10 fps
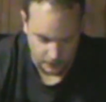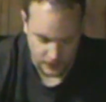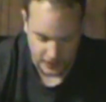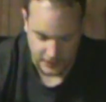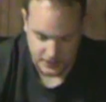
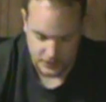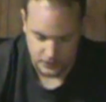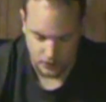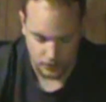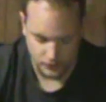We got
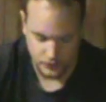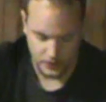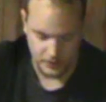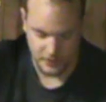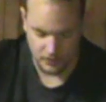Call of
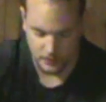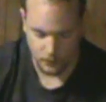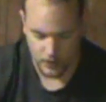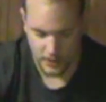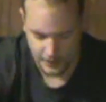Duty Big Red
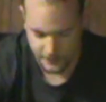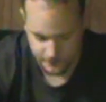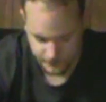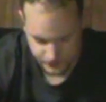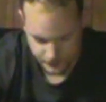1,
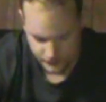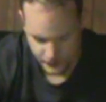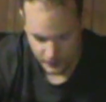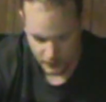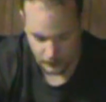
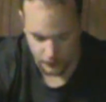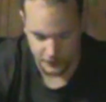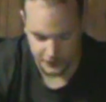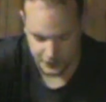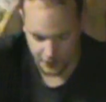Alone
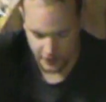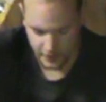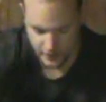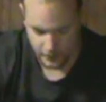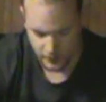in the
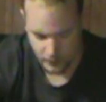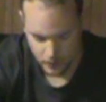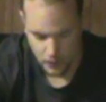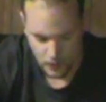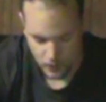Dark,
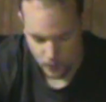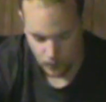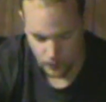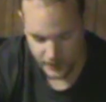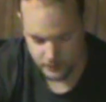
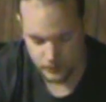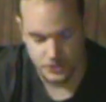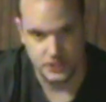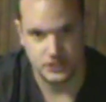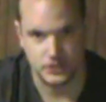Rainbow
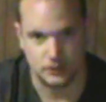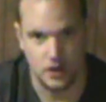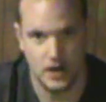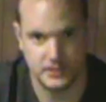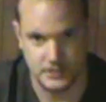Six
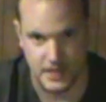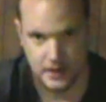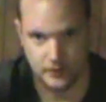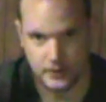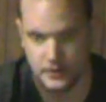
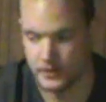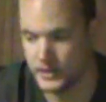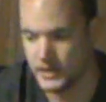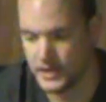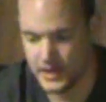Lockdown,
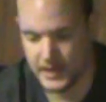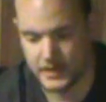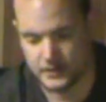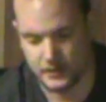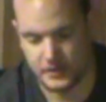
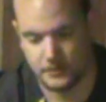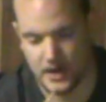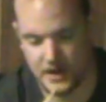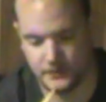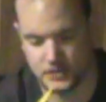and in
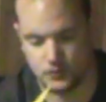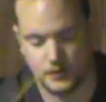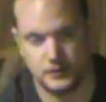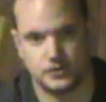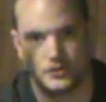behind this
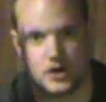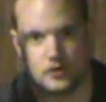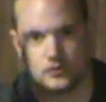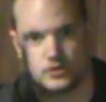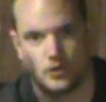one there's
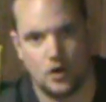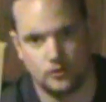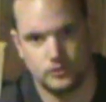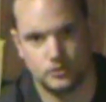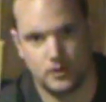Naruto
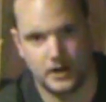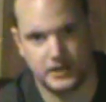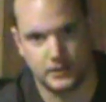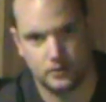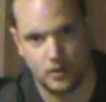
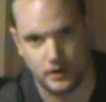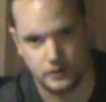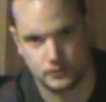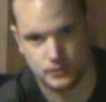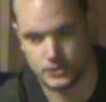Uzumaki
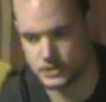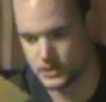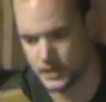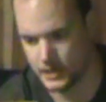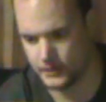Chronicles
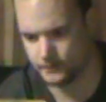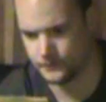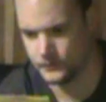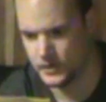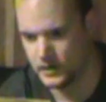2.